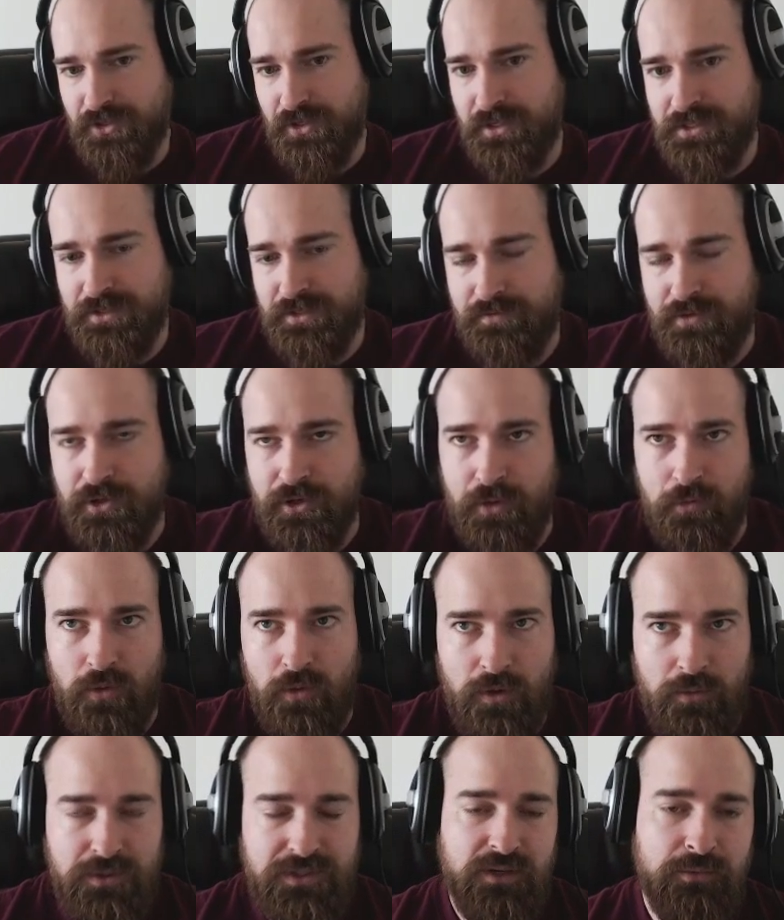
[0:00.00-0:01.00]
is if you're at
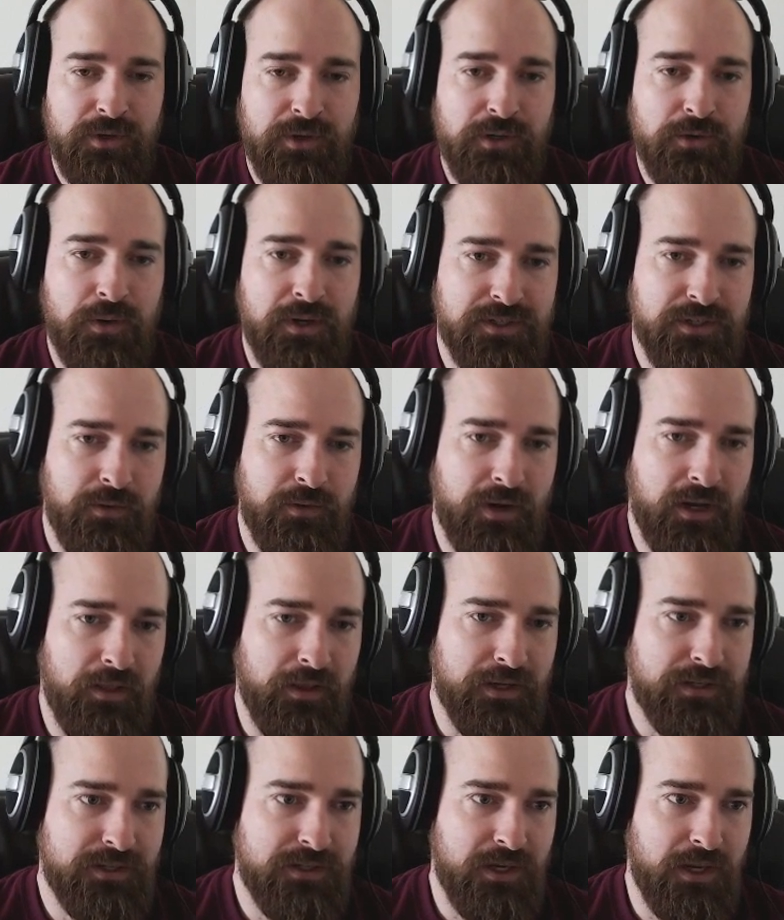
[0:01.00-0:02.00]
war with someone who has no
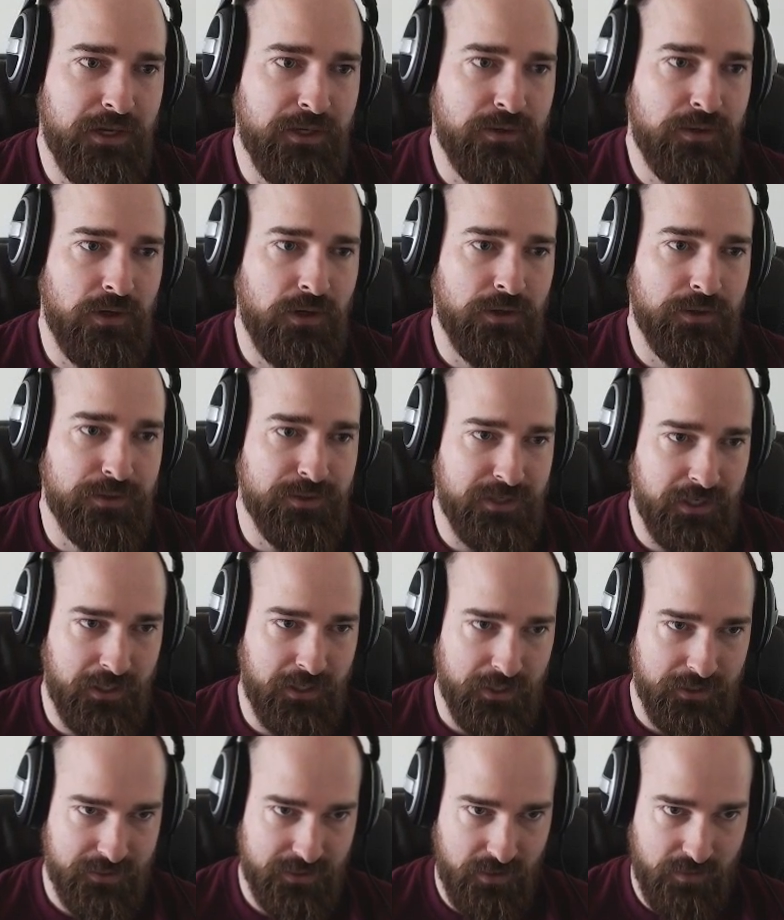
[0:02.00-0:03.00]
allies and you call a crusade
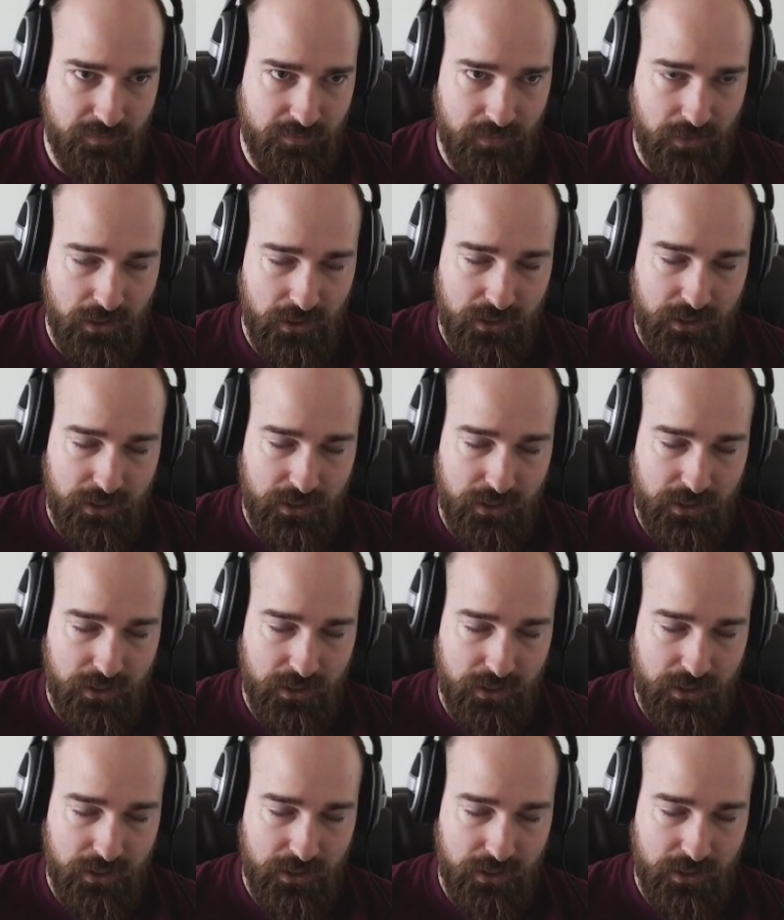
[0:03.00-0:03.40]
against them,